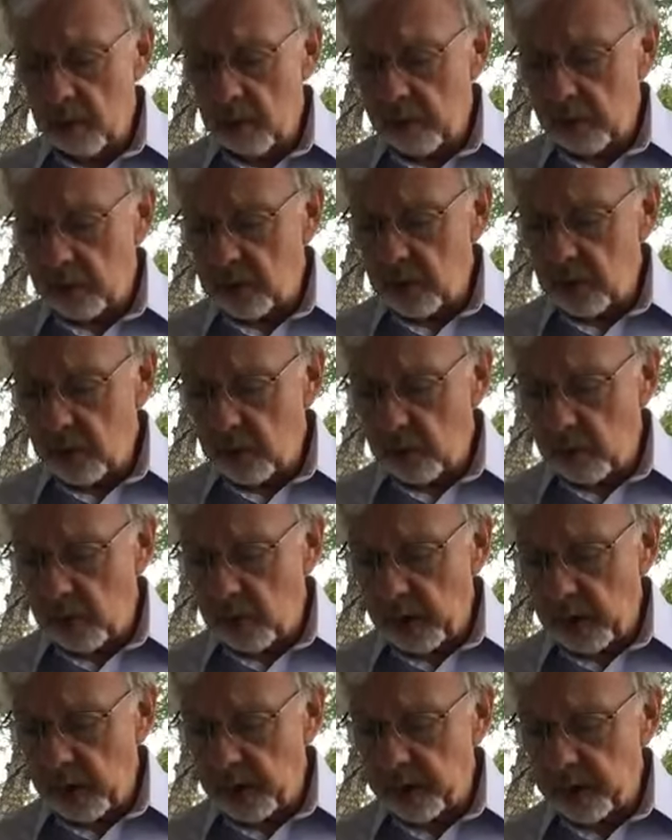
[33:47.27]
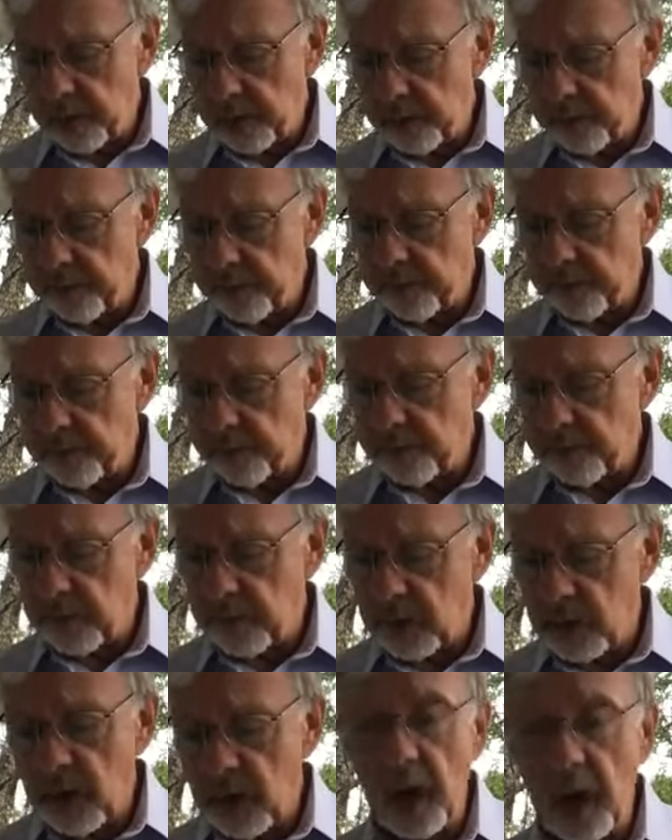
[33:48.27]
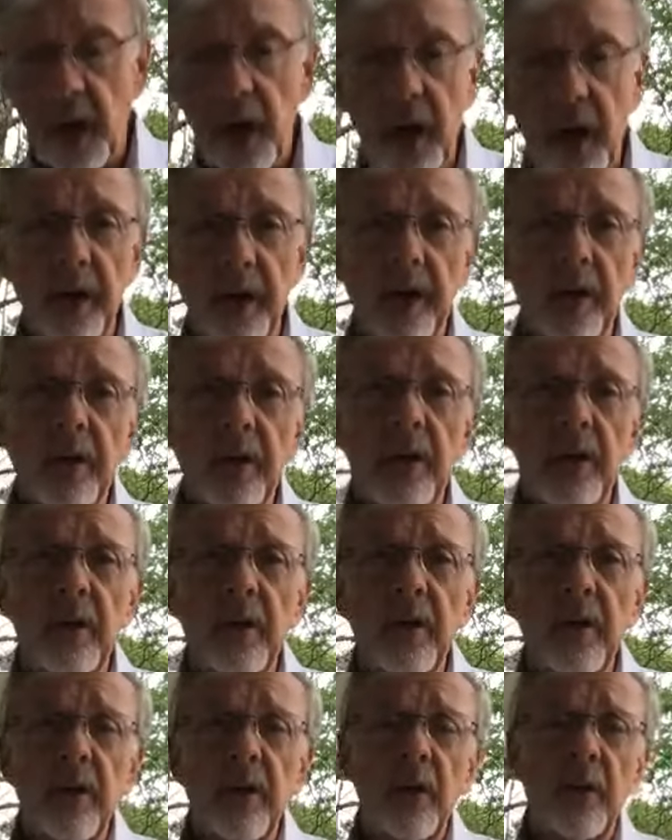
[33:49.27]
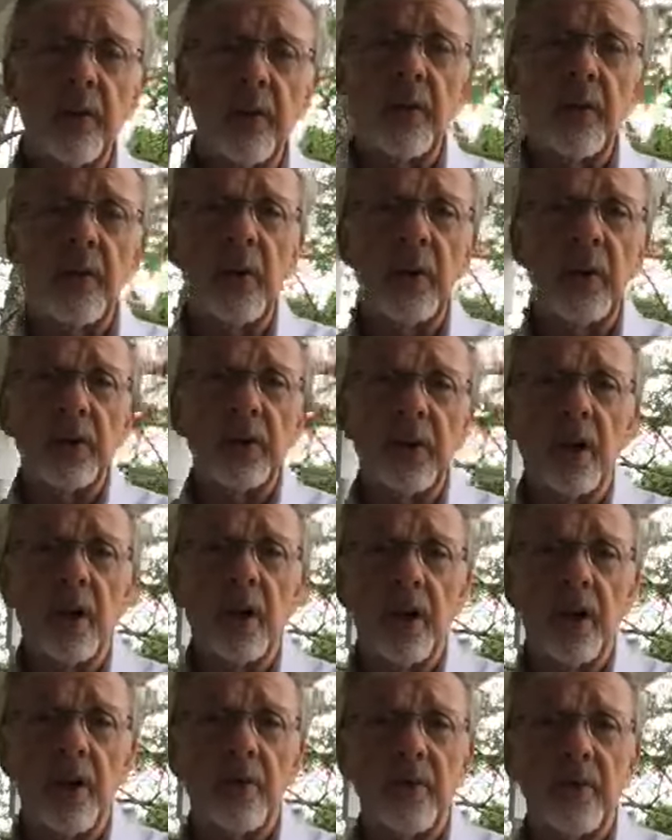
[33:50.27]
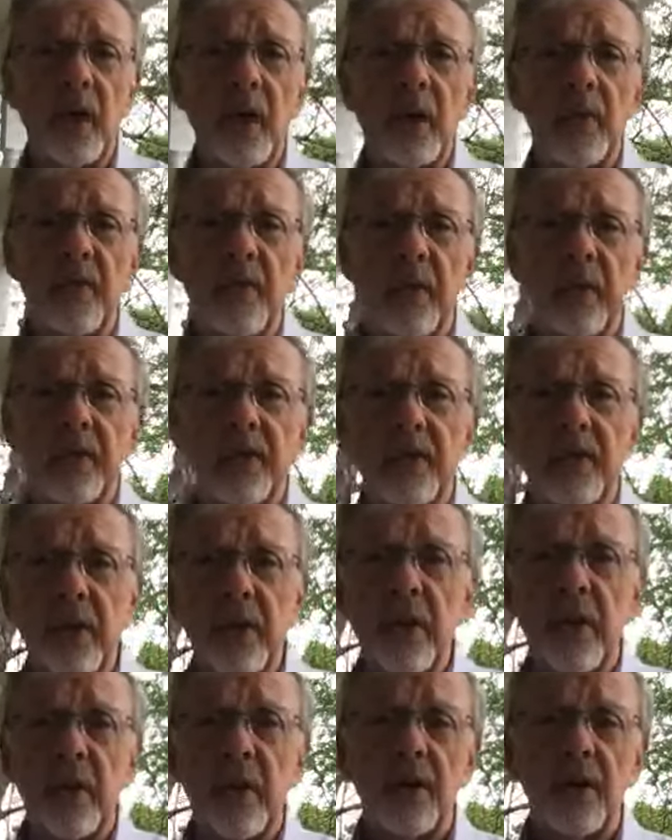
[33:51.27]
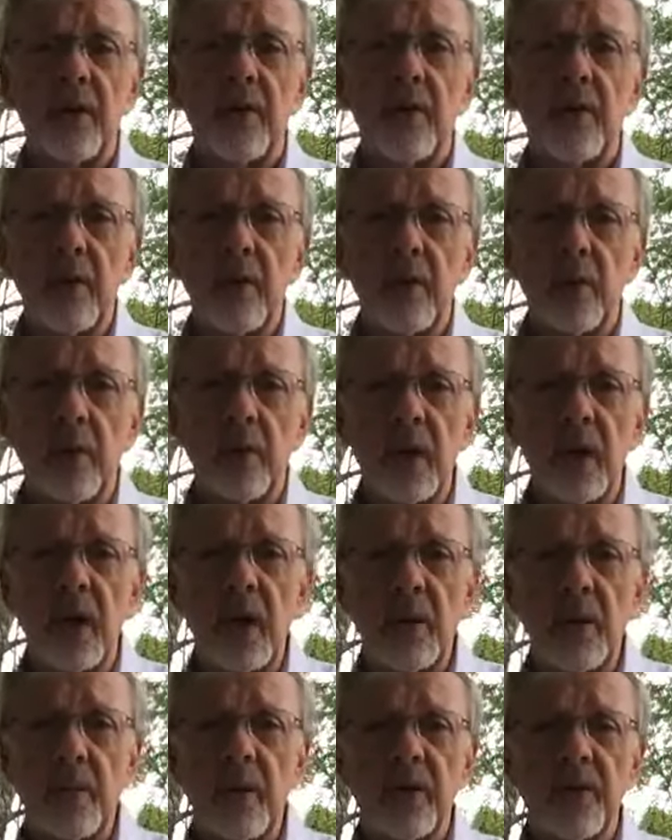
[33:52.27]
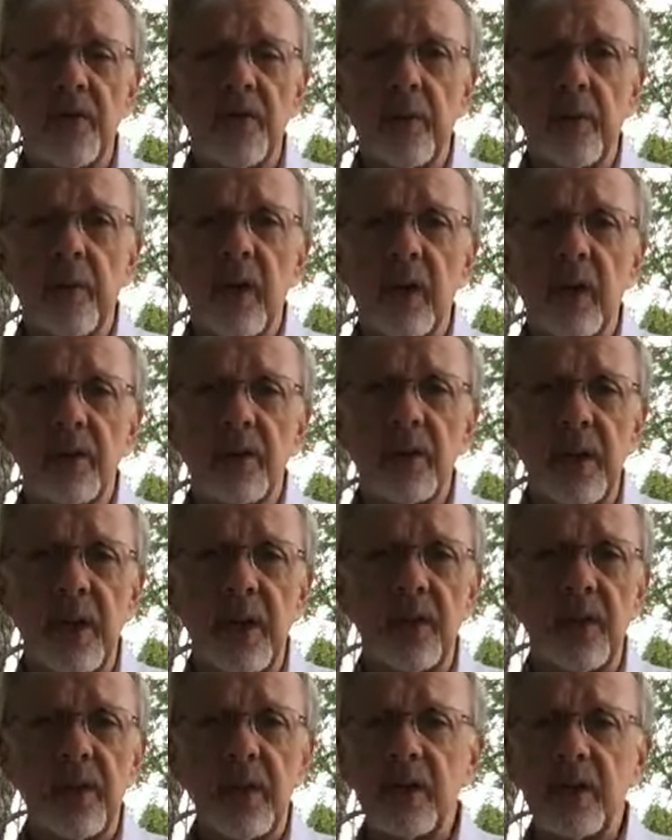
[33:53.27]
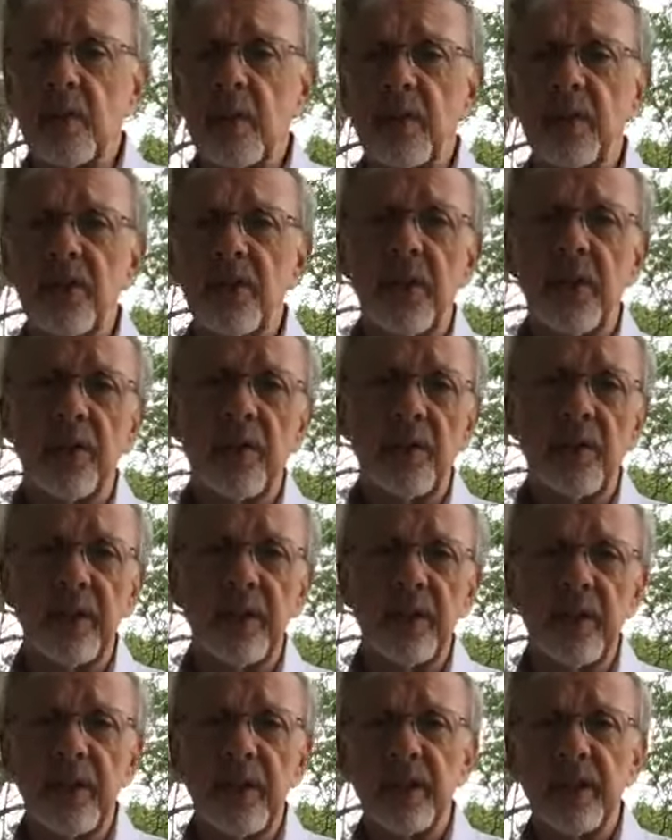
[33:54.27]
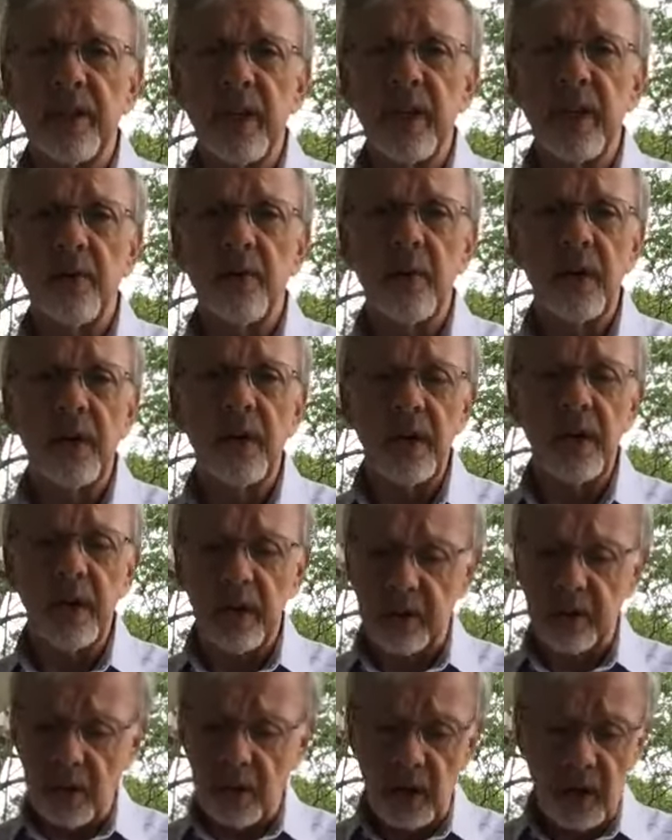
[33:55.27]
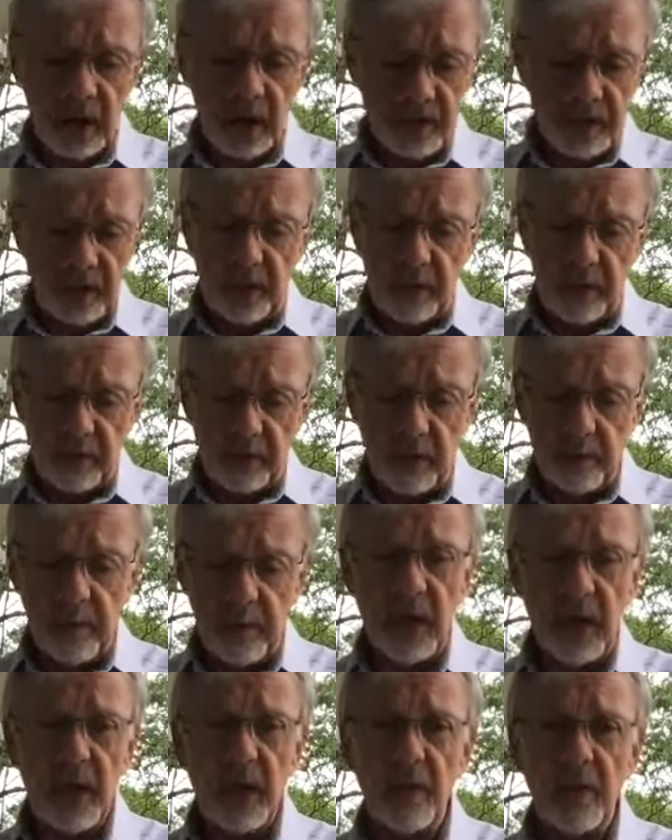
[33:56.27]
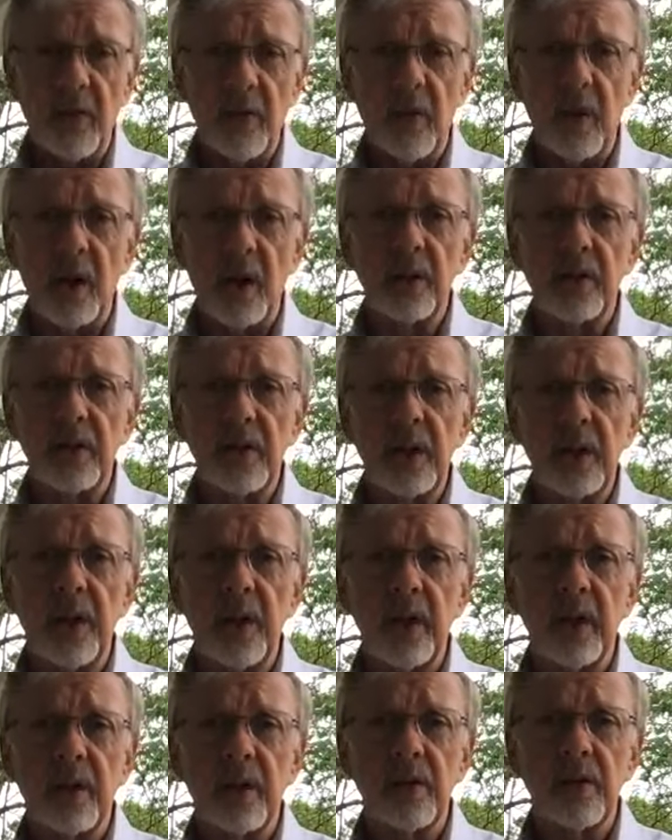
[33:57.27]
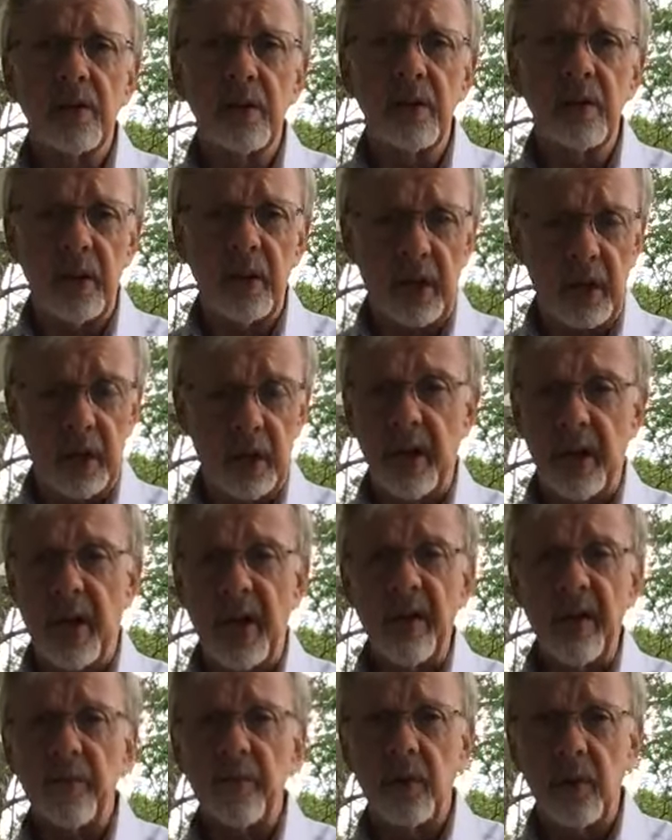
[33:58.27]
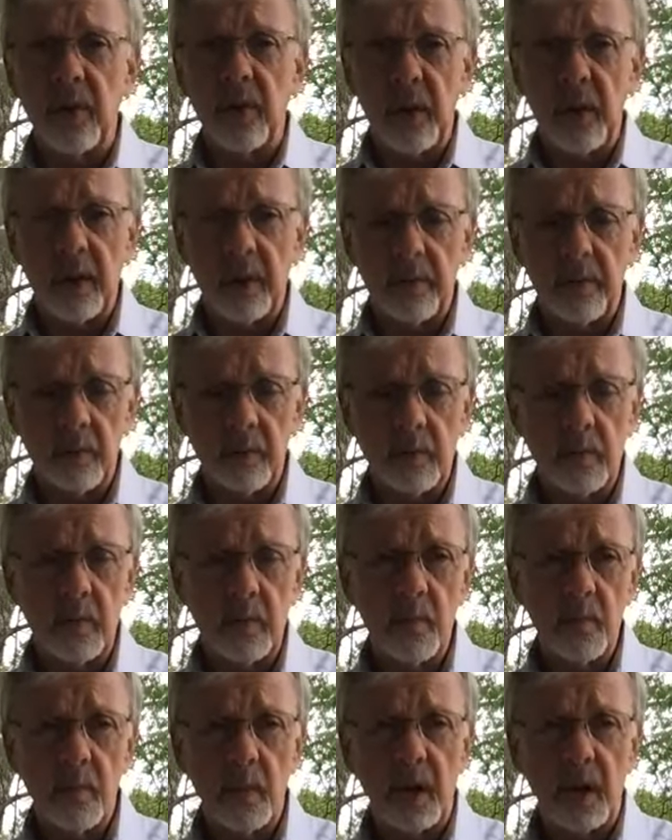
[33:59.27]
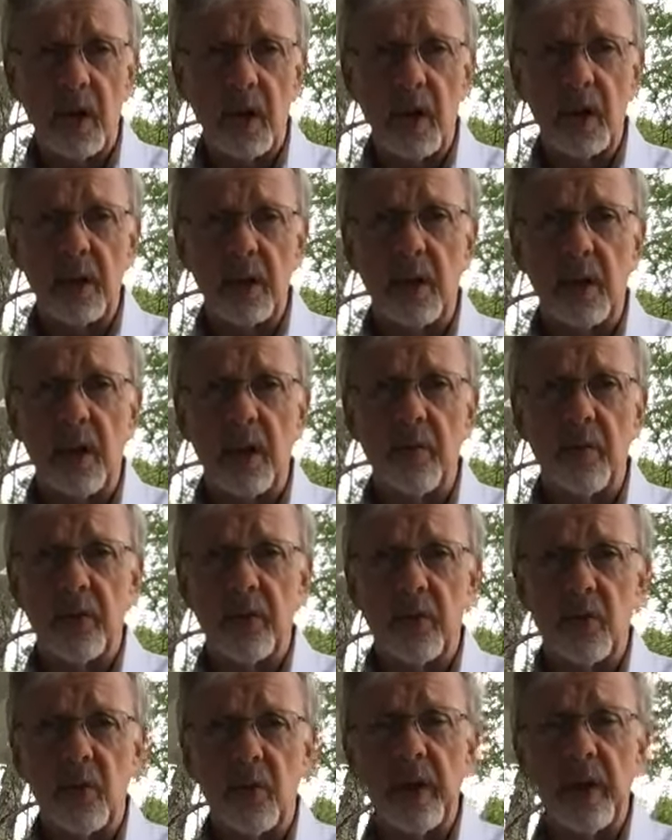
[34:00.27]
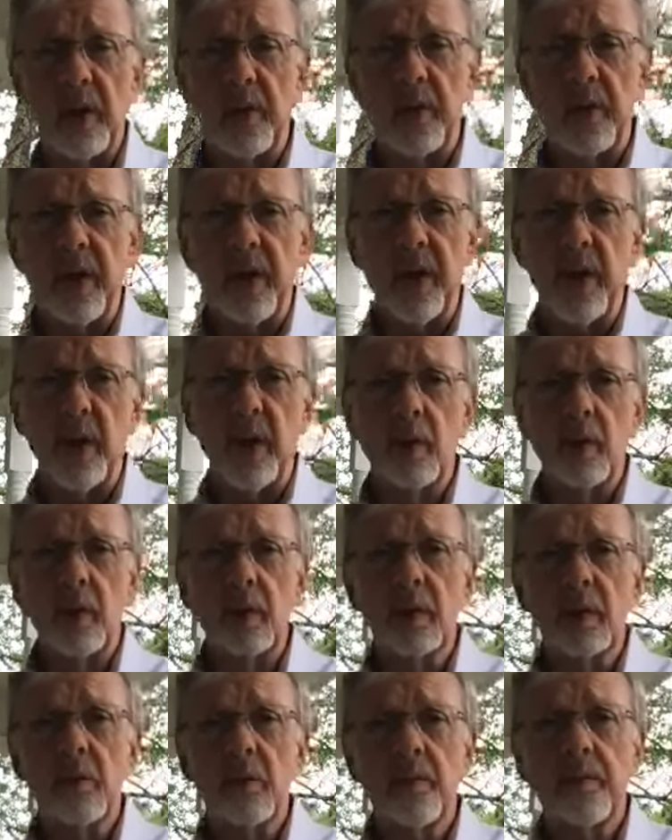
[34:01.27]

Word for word: But you know what? God, through his love, gave his son to redeem us from our sins. That's what John 3:16 really is. God's gift to man for our sins. He didn't have to do it, but God's love is greater than ours.